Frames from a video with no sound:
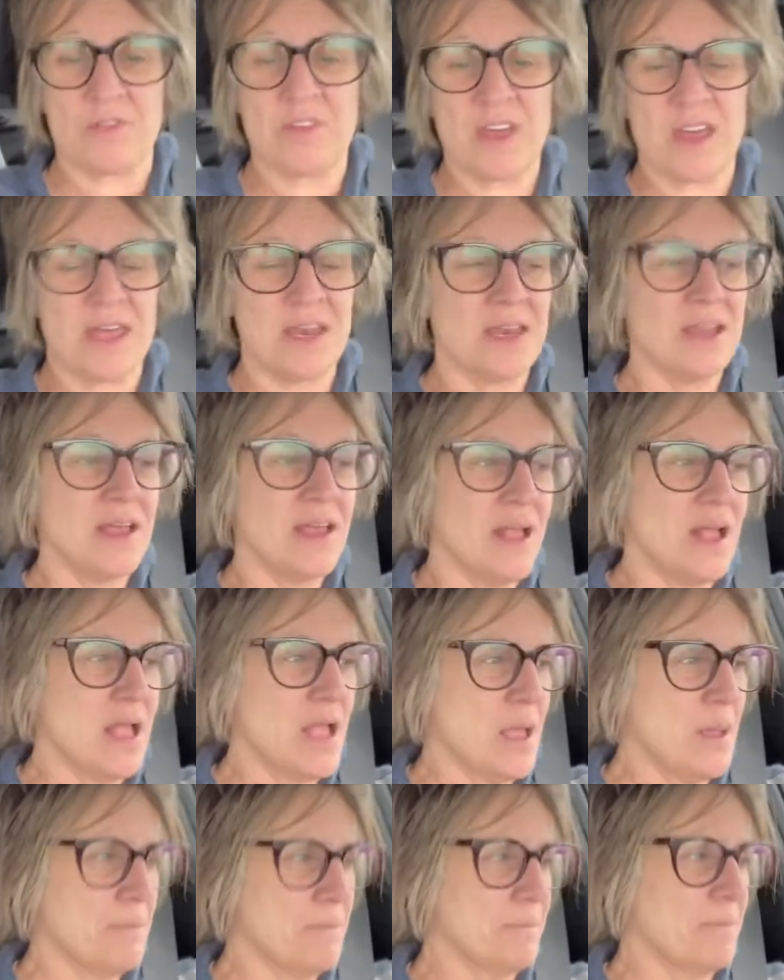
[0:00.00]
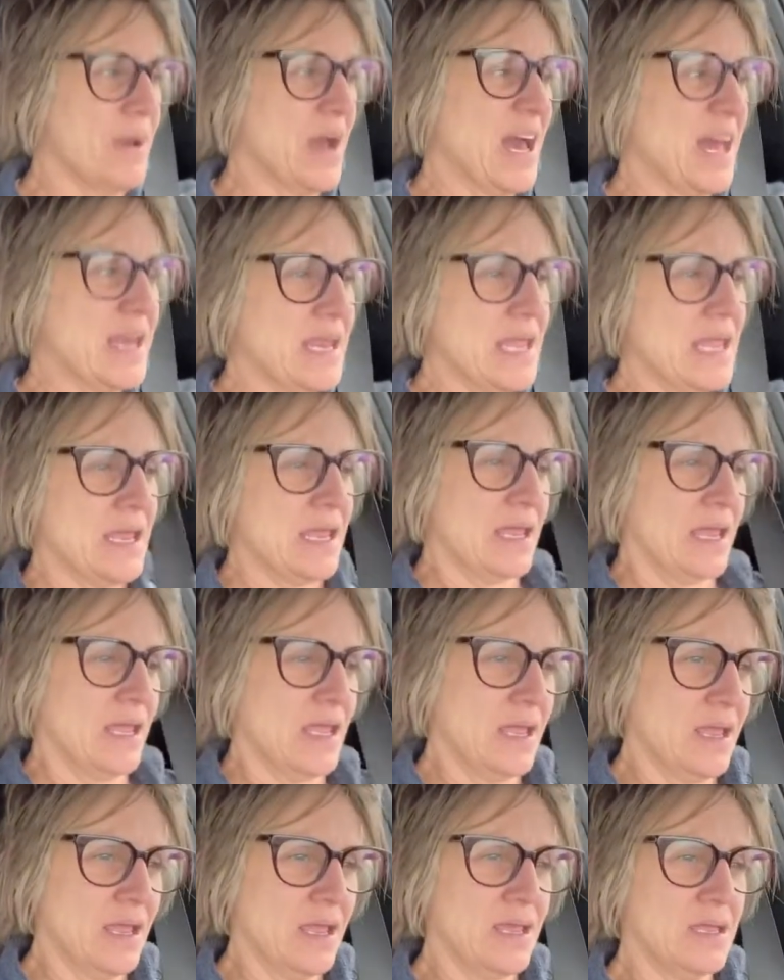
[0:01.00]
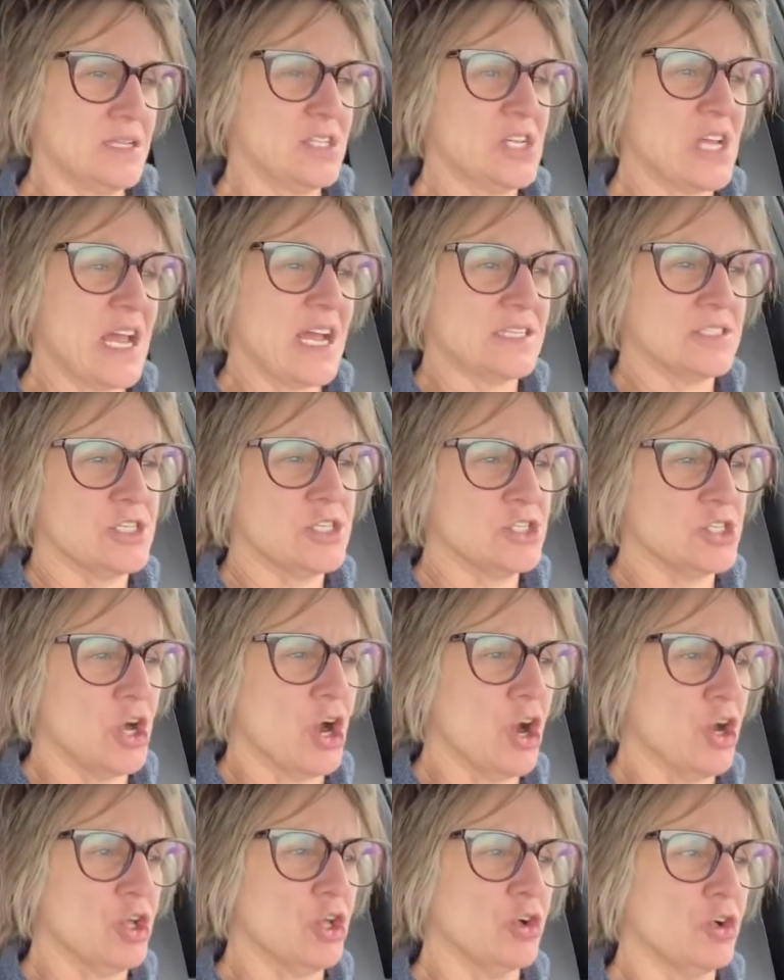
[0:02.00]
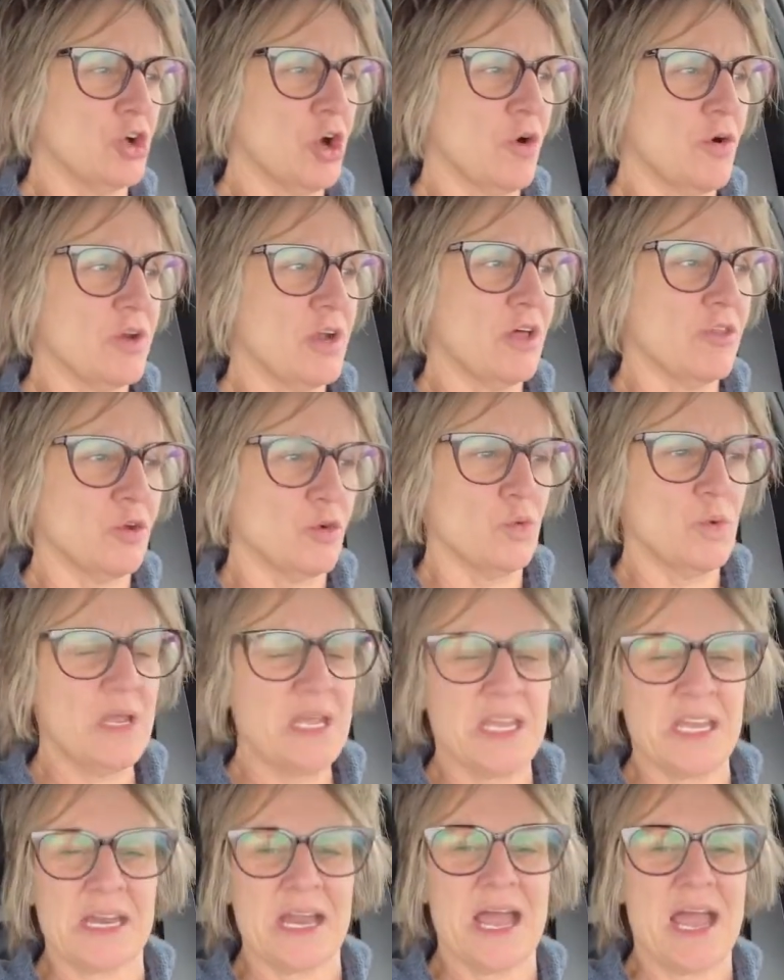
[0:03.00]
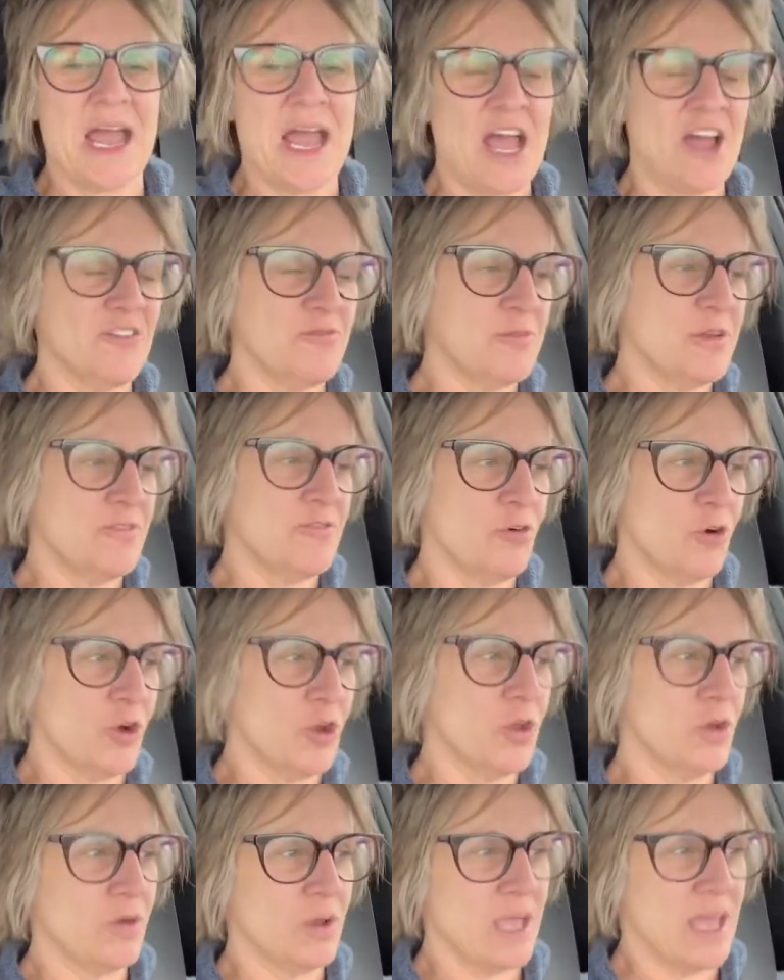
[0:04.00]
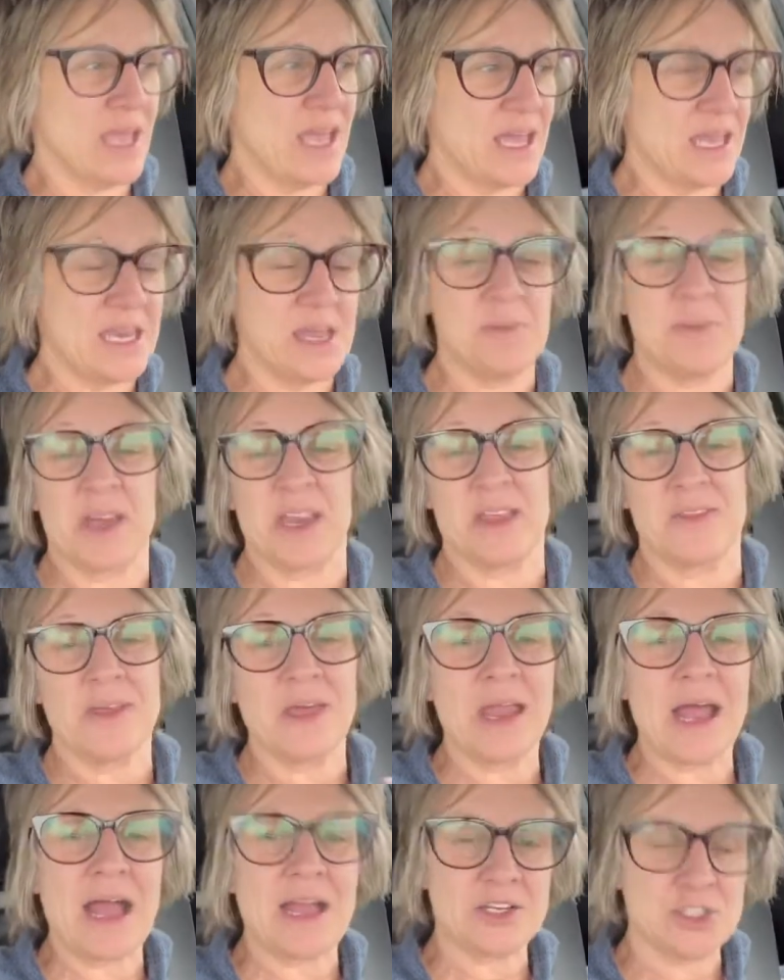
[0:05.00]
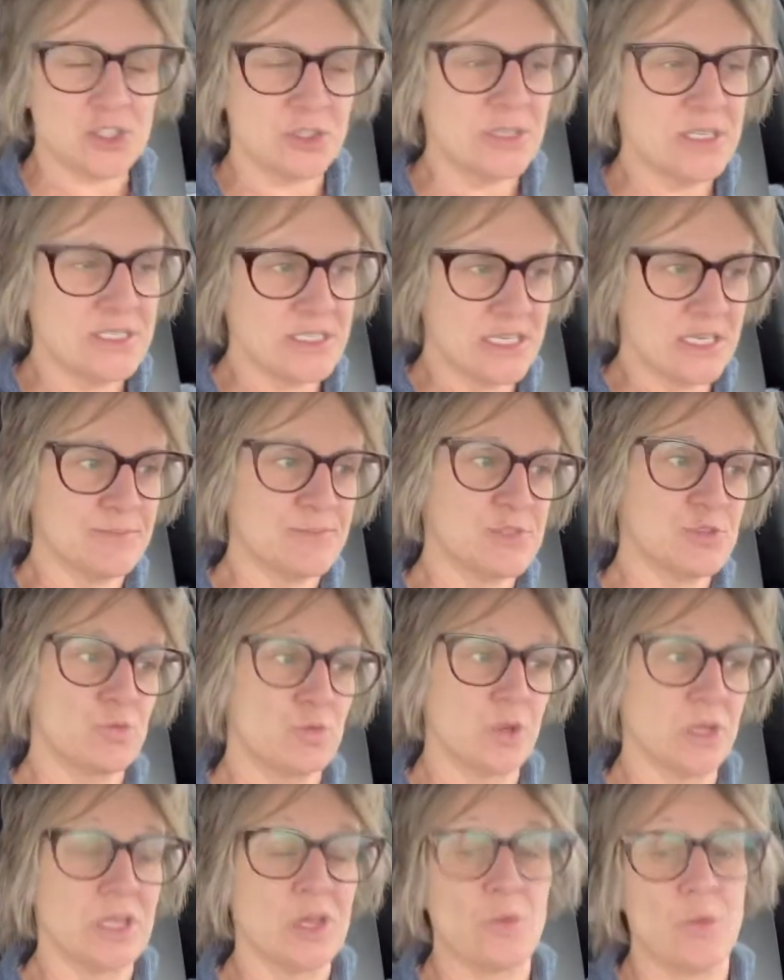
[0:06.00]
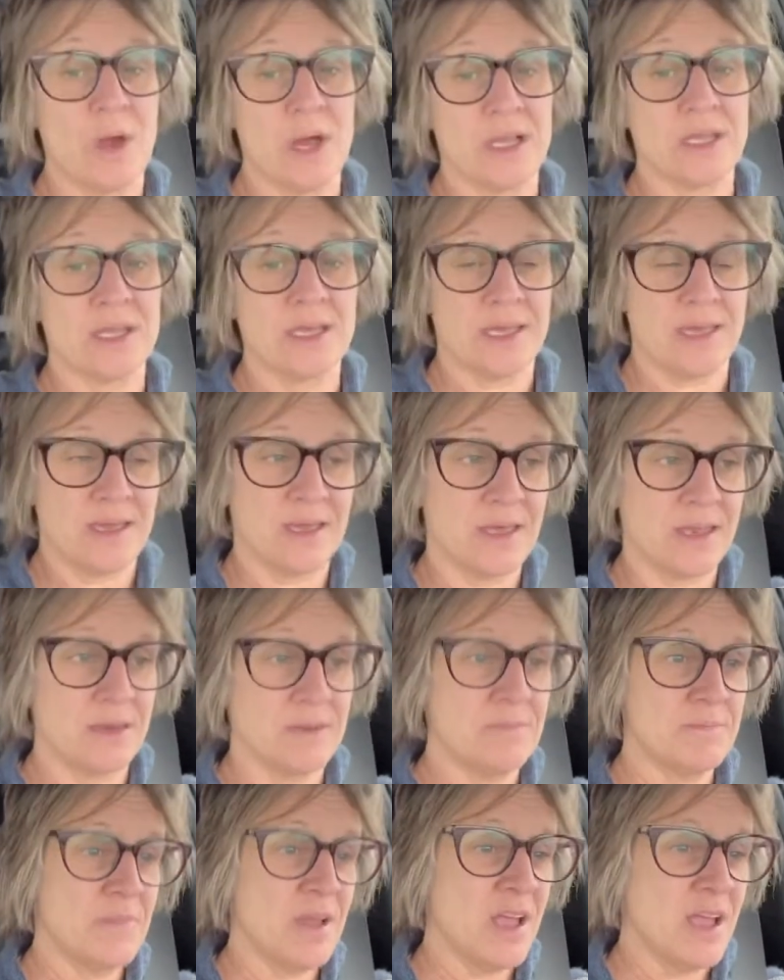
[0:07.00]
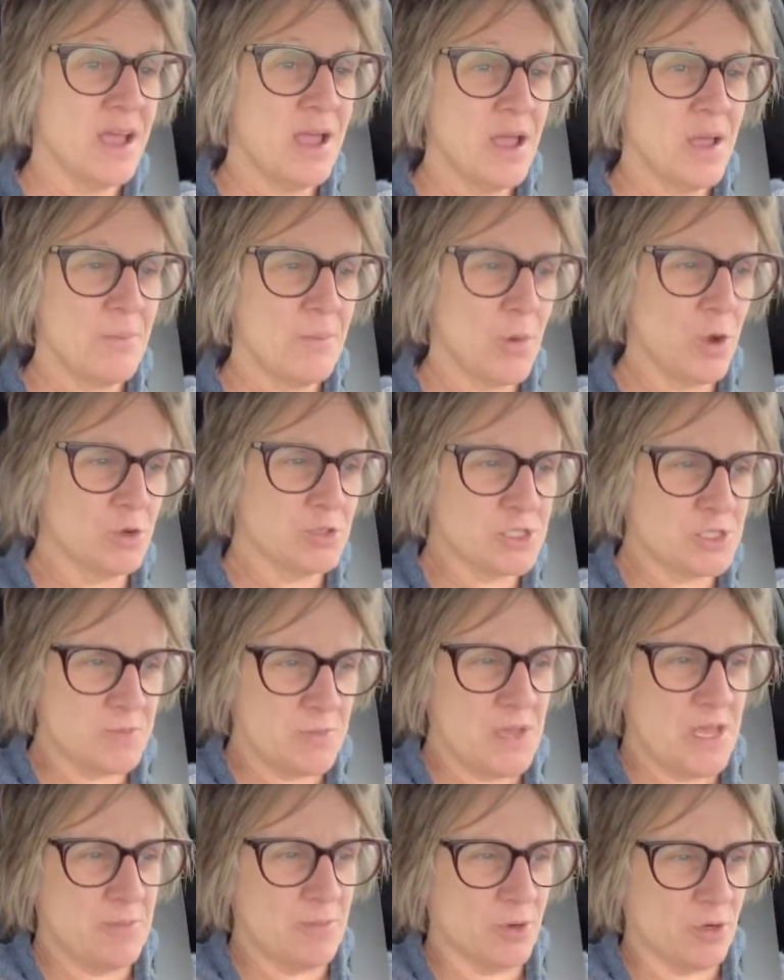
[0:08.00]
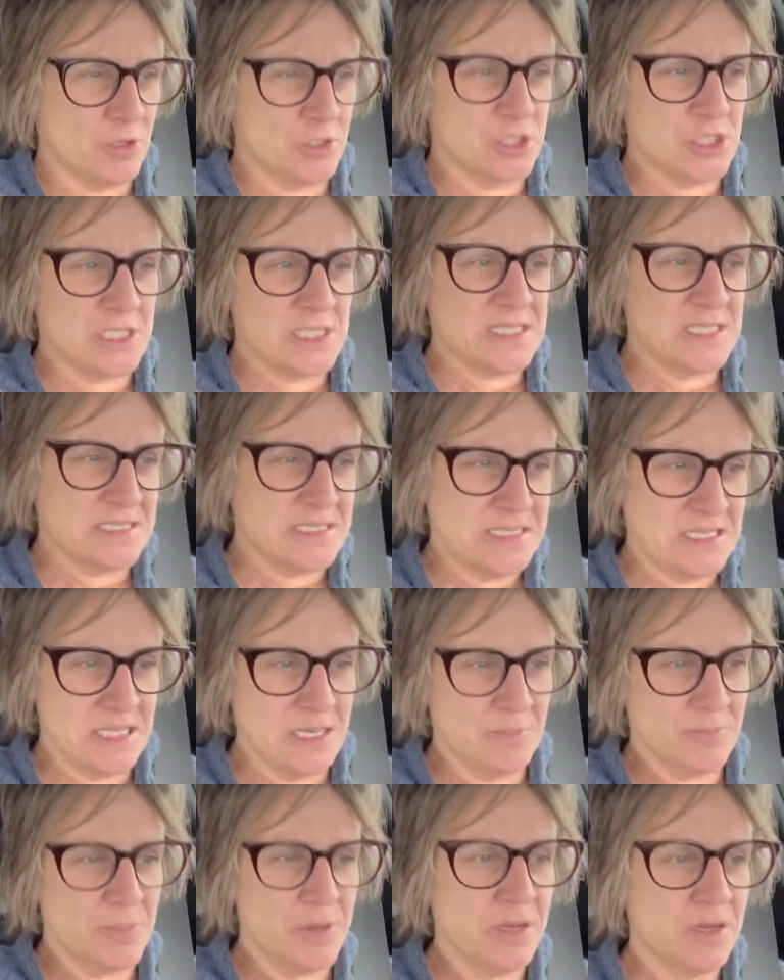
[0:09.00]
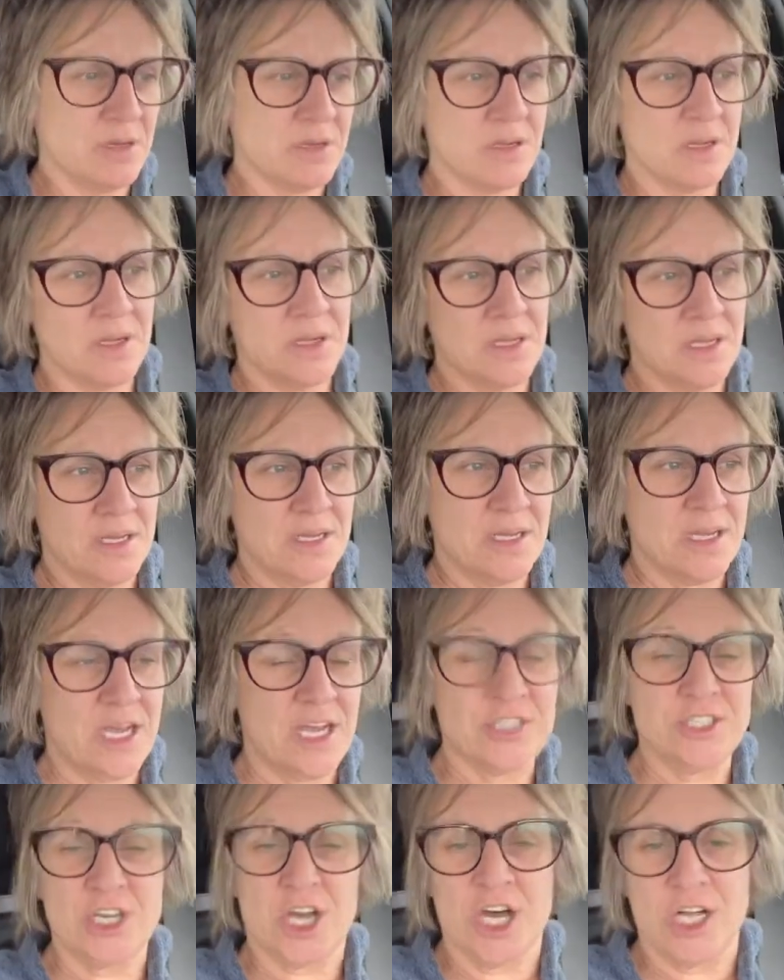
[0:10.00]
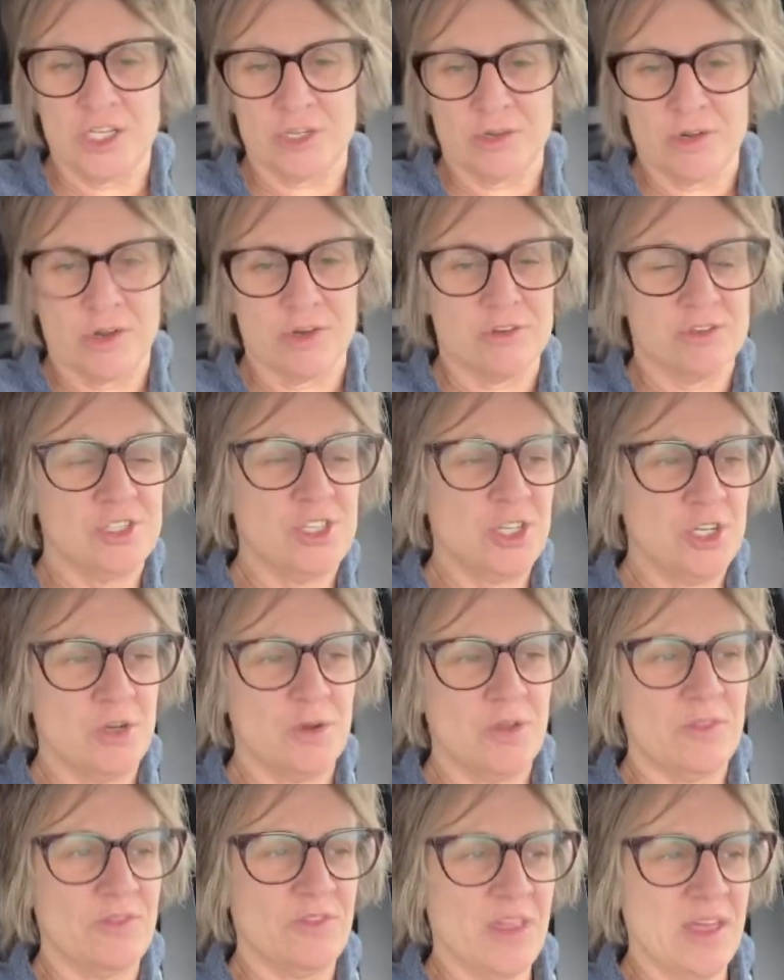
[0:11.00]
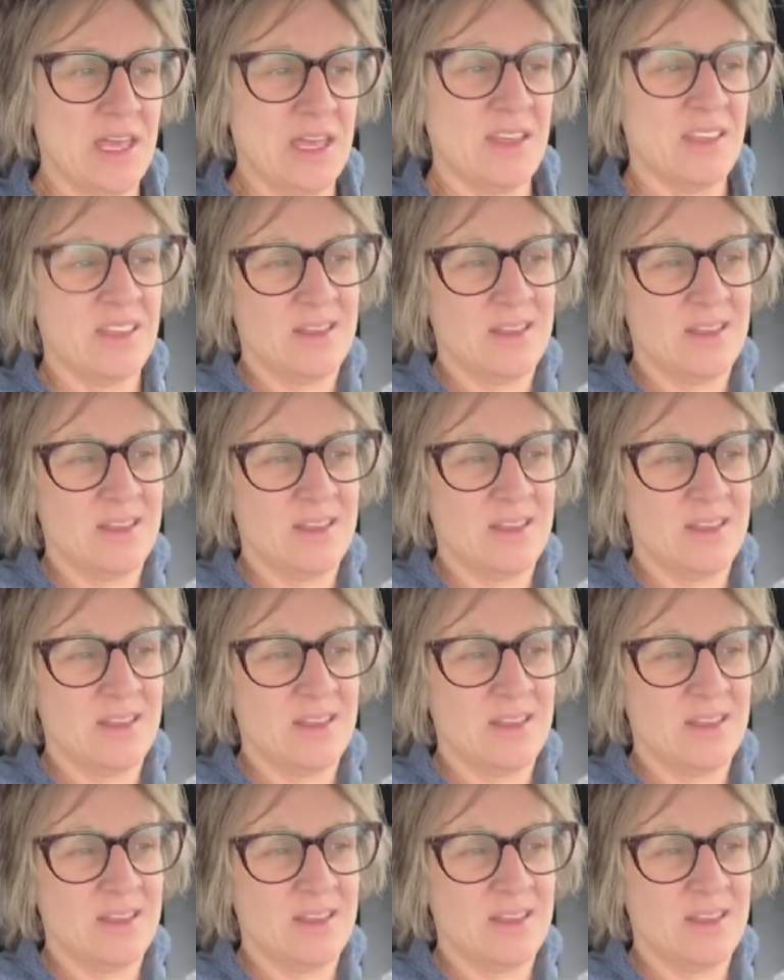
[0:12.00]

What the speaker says: it. But chances are you'll go another week and a half before you'll get anybody that actually tips really well again. Most people just tip $1 or $2 and think